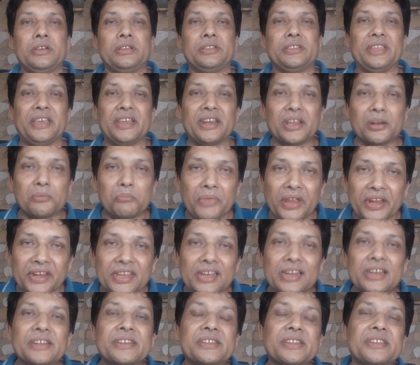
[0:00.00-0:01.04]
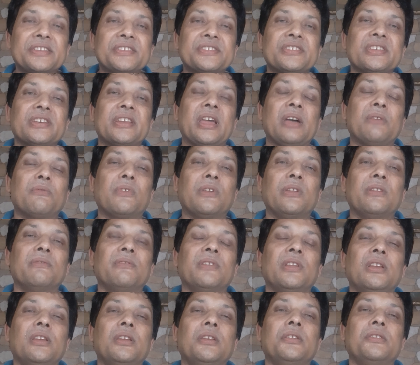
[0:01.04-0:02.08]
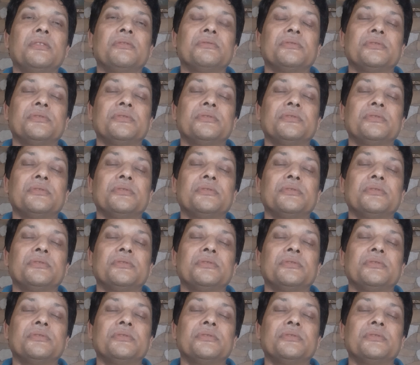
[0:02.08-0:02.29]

there are many literature available.